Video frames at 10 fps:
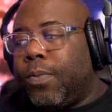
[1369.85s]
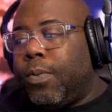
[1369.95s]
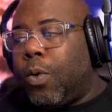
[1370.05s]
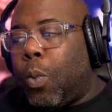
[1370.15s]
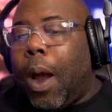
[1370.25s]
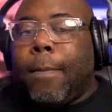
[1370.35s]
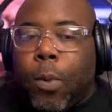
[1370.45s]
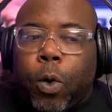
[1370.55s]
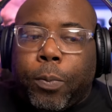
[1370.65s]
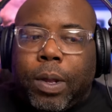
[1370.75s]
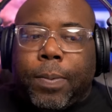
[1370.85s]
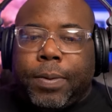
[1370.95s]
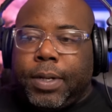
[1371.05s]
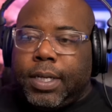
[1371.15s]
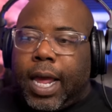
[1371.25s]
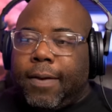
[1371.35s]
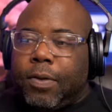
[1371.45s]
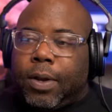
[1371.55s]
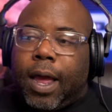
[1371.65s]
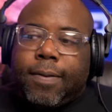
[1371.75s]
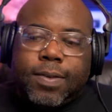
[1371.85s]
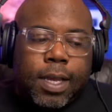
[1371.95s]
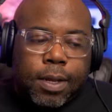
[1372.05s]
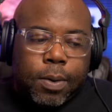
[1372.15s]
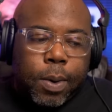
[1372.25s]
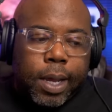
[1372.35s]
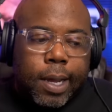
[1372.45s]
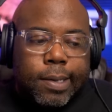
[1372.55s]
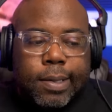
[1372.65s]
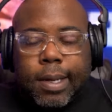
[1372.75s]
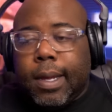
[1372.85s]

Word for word: for why more people need to have their lives taken away, guys.